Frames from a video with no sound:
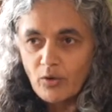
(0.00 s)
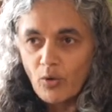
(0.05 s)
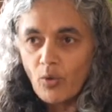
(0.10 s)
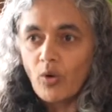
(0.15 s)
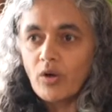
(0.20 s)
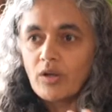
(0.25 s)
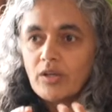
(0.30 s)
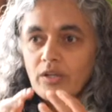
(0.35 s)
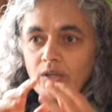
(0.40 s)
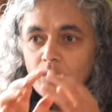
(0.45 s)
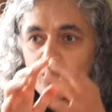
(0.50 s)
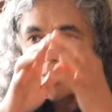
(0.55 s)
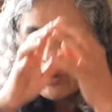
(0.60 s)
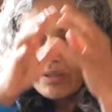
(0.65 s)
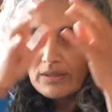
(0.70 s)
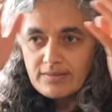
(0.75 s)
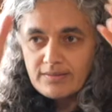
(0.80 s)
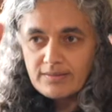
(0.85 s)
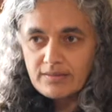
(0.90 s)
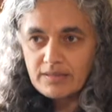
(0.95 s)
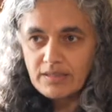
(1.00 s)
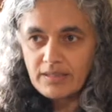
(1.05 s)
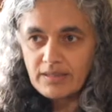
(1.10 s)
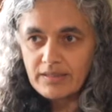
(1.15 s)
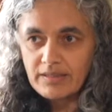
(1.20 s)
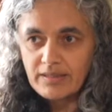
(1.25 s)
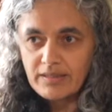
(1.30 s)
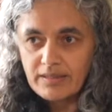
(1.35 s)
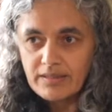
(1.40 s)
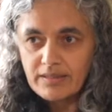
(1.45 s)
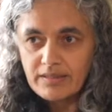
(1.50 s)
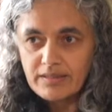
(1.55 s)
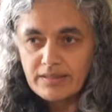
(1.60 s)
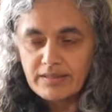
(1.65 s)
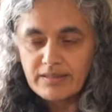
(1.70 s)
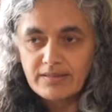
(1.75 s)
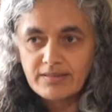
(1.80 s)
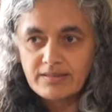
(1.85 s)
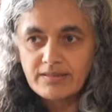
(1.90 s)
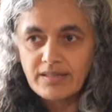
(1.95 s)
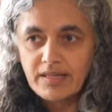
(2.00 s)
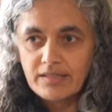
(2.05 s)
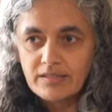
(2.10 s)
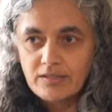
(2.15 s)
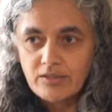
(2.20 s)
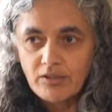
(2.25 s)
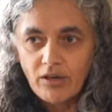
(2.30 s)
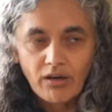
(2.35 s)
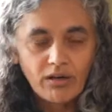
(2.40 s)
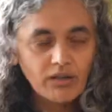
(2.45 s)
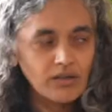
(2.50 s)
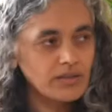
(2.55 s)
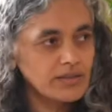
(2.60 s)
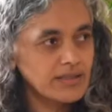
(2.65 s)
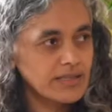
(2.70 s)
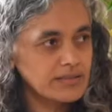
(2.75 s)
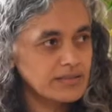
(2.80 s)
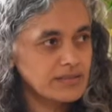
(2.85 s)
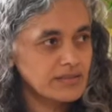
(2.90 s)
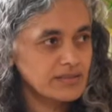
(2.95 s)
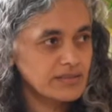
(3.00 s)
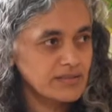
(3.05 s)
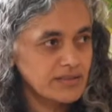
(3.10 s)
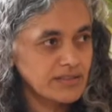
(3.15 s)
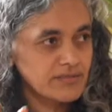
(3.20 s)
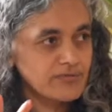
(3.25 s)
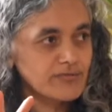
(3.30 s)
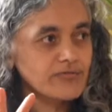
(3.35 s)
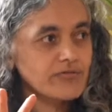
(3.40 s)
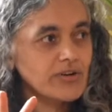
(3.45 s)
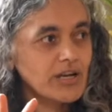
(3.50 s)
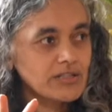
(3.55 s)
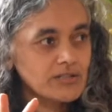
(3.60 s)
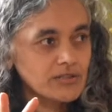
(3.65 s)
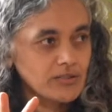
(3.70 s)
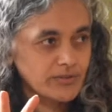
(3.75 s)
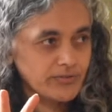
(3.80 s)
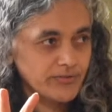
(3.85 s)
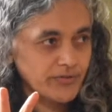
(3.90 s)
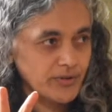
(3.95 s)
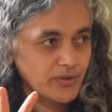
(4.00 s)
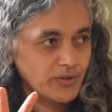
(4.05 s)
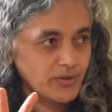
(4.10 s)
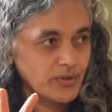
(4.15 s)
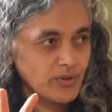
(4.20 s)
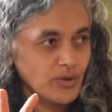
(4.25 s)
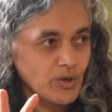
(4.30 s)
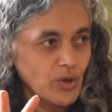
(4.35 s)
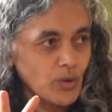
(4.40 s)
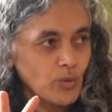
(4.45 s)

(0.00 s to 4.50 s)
all you will see is that doll that's in front of you,